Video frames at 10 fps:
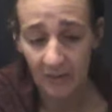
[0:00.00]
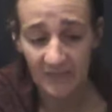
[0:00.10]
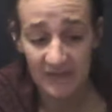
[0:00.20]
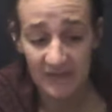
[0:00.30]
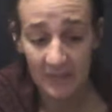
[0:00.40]

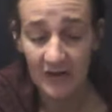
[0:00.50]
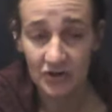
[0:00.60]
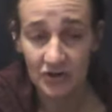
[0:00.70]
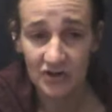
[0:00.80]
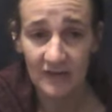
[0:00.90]
some
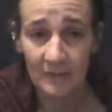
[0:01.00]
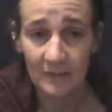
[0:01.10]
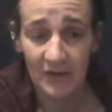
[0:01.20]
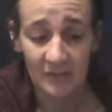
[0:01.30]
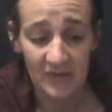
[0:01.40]
energy that
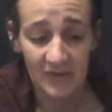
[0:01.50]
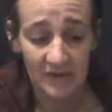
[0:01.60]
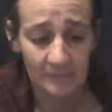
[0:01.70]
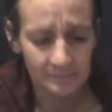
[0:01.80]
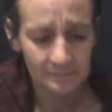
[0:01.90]
might
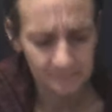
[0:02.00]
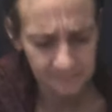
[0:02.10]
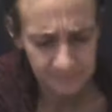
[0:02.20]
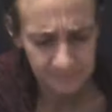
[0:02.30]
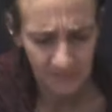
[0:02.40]
be
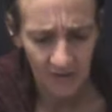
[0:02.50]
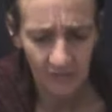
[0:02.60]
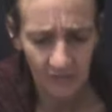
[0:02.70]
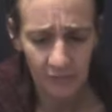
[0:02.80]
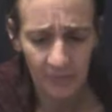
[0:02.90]
a
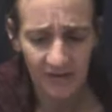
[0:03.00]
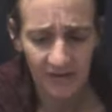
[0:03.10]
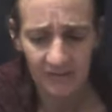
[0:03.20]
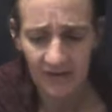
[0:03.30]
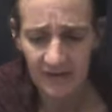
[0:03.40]
little
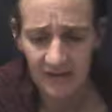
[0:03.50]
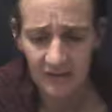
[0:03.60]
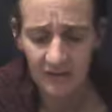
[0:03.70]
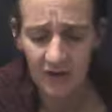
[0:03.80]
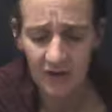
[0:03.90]
bit like
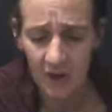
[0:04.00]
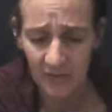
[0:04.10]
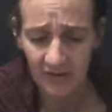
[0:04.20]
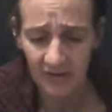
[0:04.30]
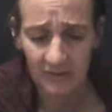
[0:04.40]
the
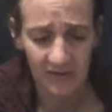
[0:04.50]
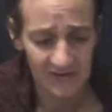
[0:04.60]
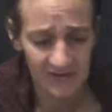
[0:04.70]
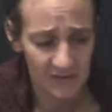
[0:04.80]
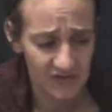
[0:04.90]
karmic,
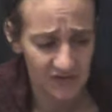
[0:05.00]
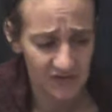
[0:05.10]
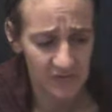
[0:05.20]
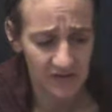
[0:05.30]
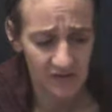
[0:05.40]
as I was just
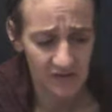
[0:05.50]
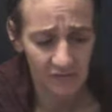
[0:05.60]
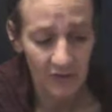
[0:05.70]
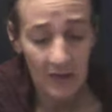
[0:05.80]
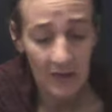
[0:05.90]
speaking of.
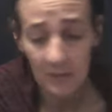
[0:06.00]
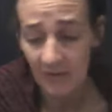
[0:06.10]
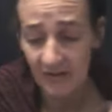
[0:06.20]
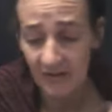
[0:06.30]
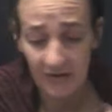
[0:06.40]

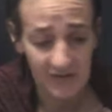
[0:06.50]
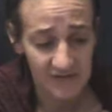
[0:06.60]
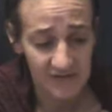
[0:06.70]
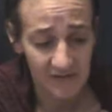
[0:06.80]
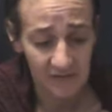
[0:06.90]
But there
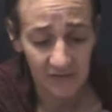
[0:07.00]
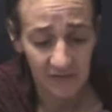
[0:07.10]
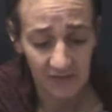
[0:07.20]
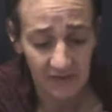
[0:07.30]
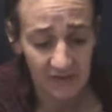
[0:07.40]
is
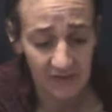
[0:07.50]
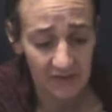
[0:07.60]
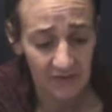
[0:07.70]
definitely